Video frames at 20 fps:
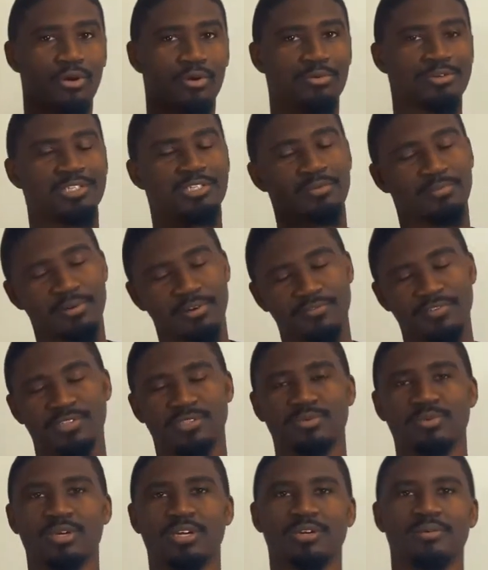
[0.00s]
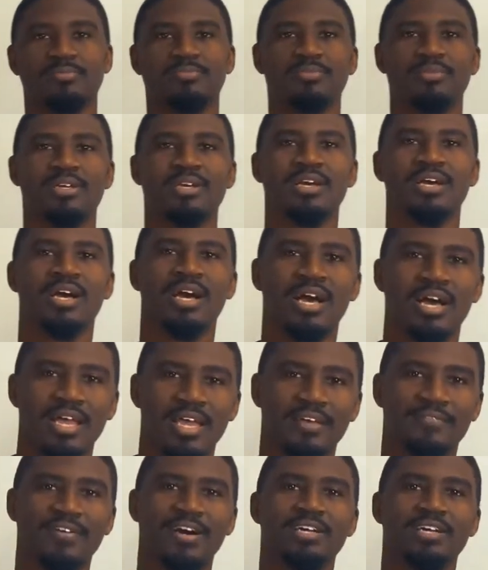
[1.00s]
which is a perfect square. If I